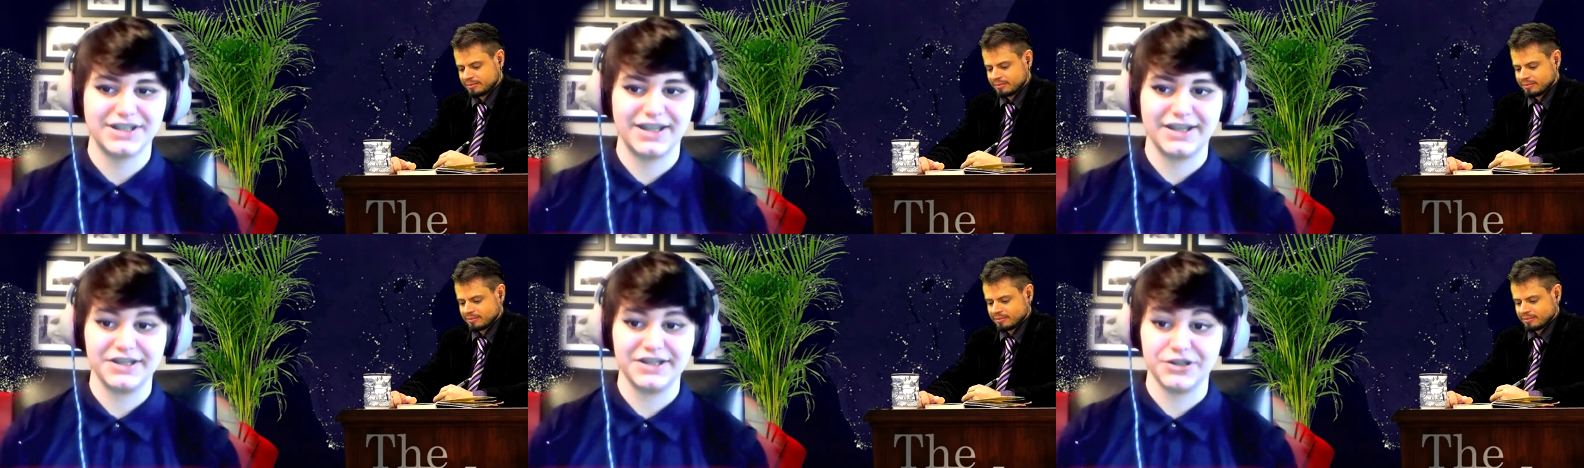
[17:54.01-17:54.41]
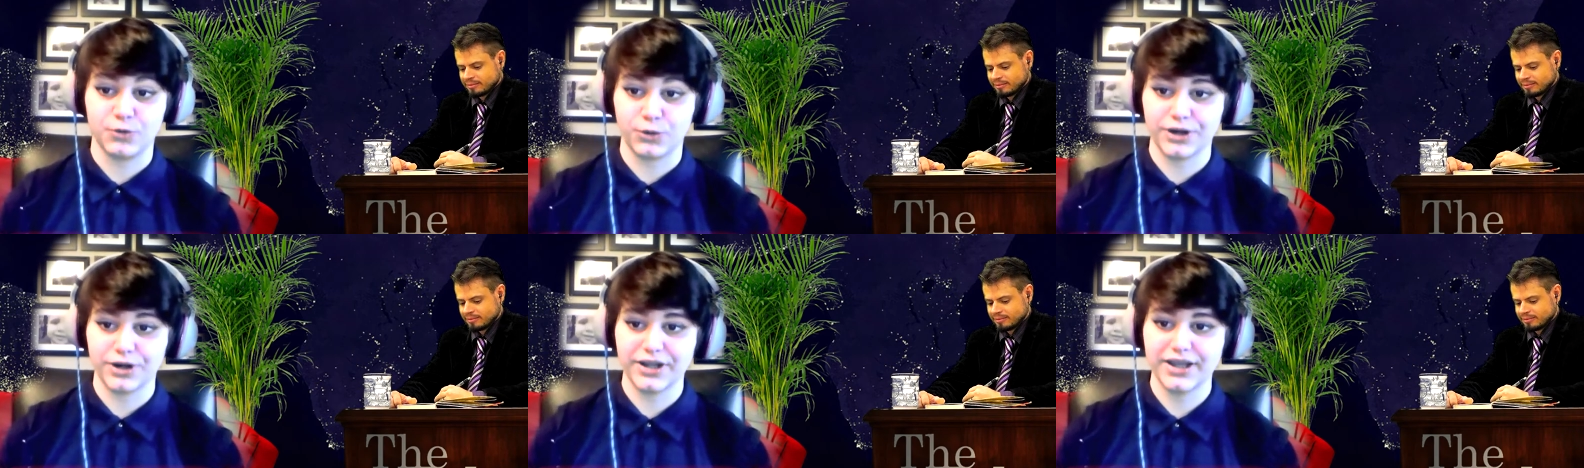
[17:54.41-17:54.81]

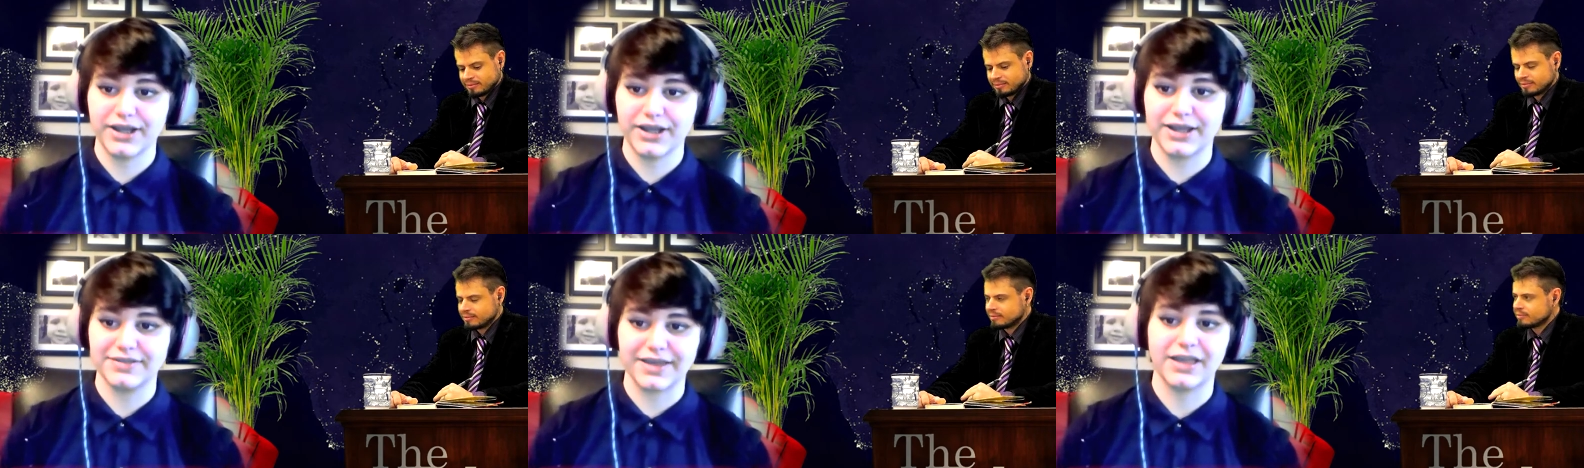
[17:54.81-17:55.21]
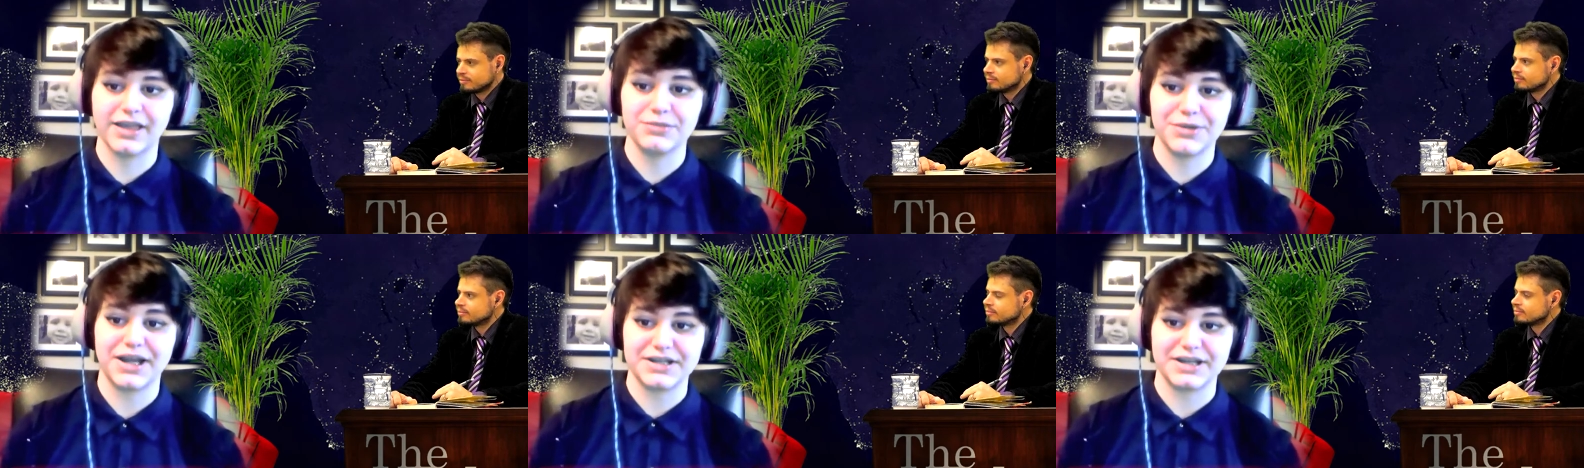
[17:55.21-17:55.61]
Speaker 1: ignoring it and
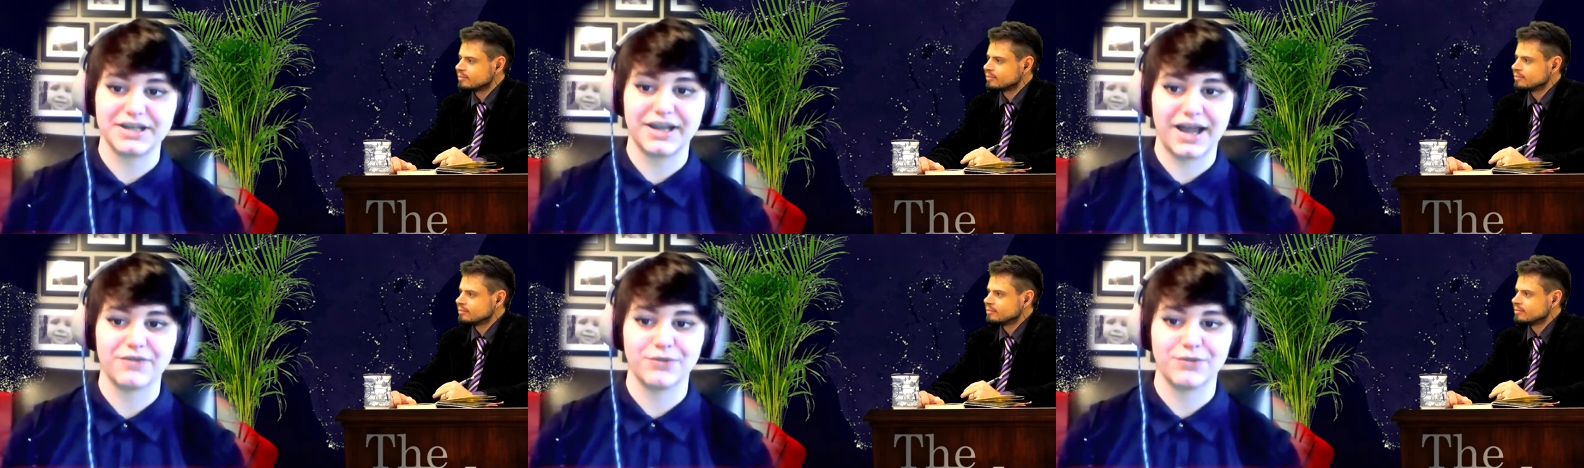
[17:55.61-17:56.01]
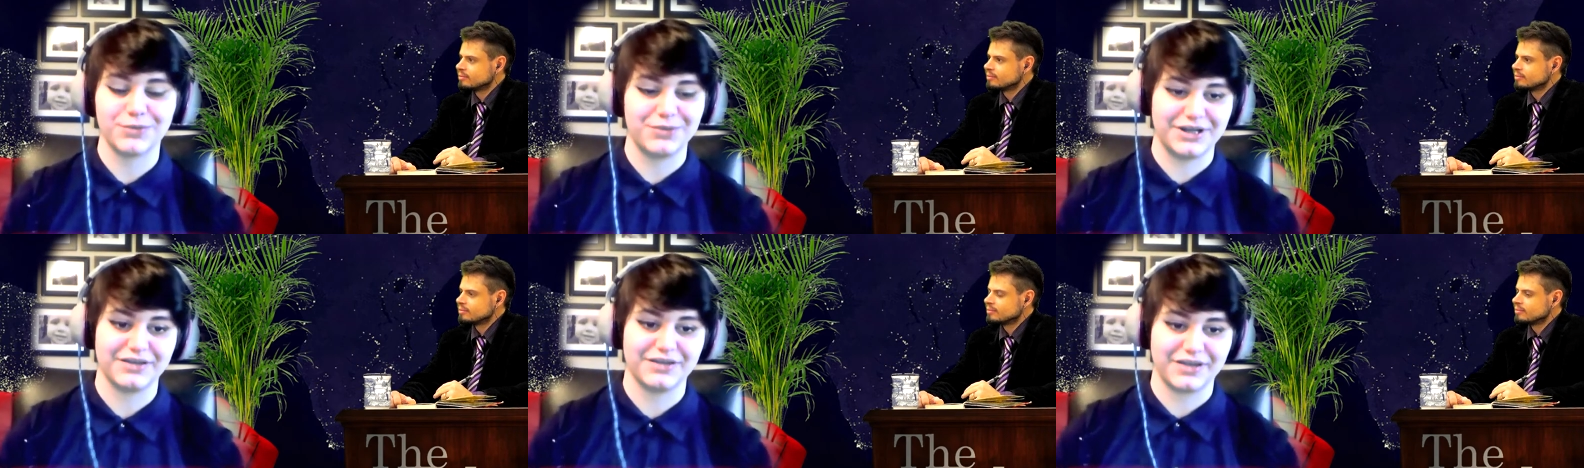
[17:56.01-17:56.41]
telling me I didn't have one
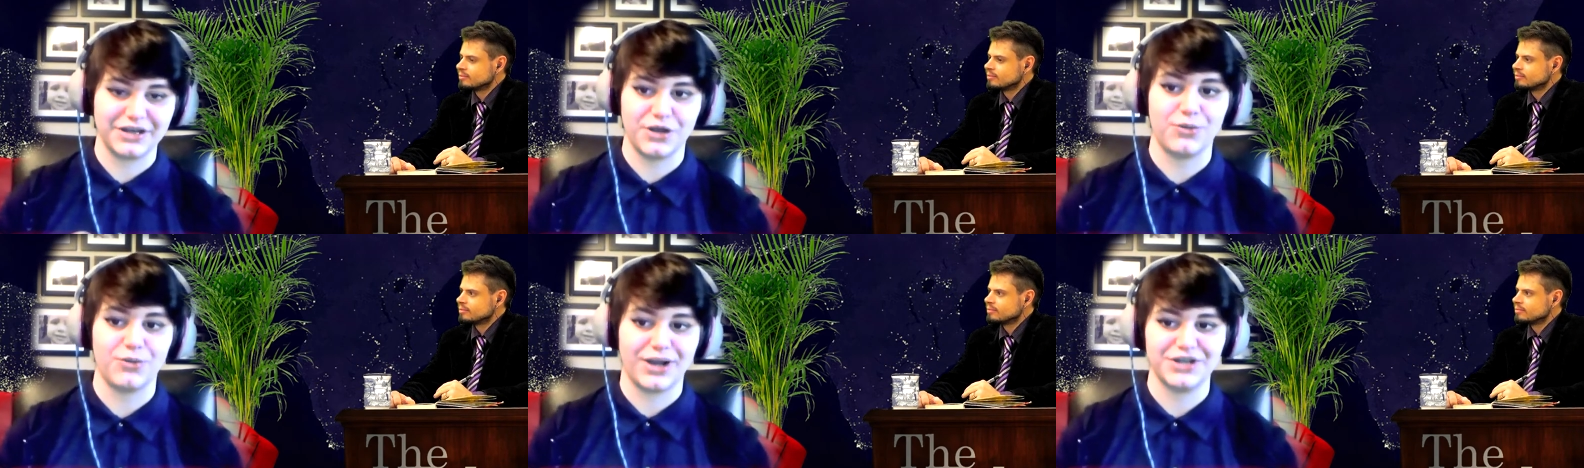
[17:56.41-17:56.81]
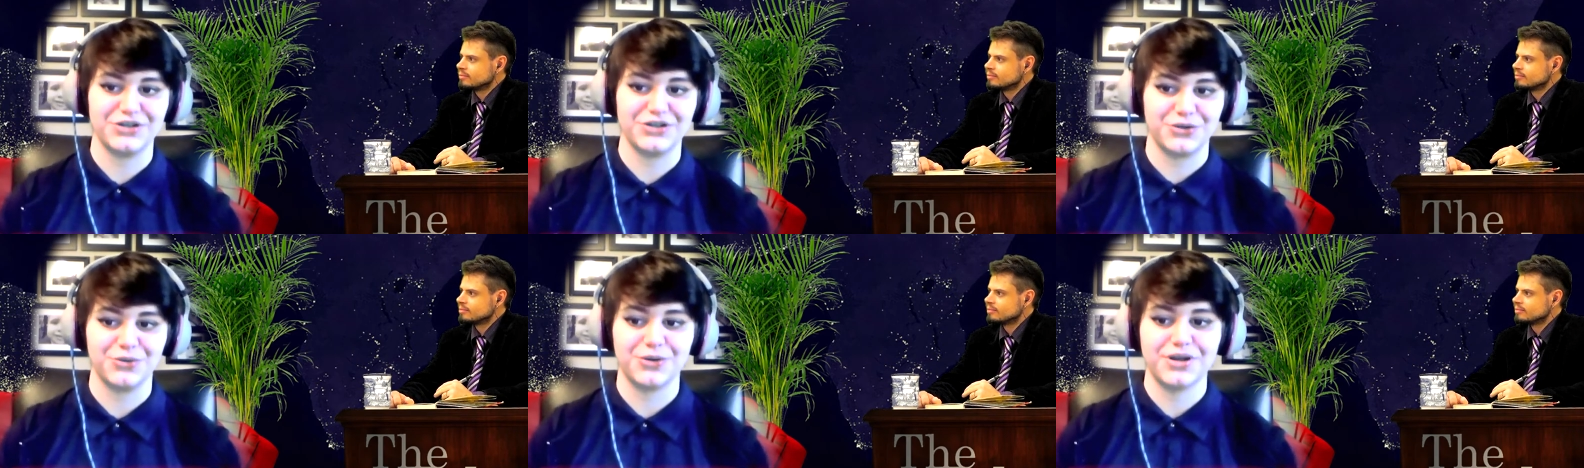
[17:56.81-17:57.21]
because I know I
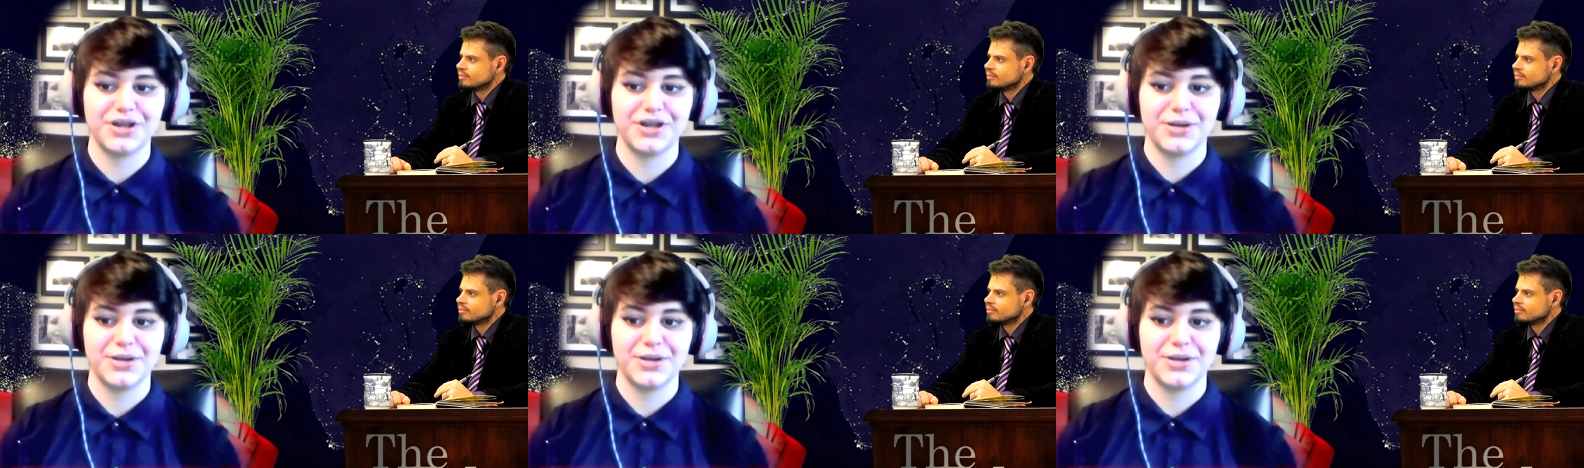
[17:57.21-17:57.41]
do,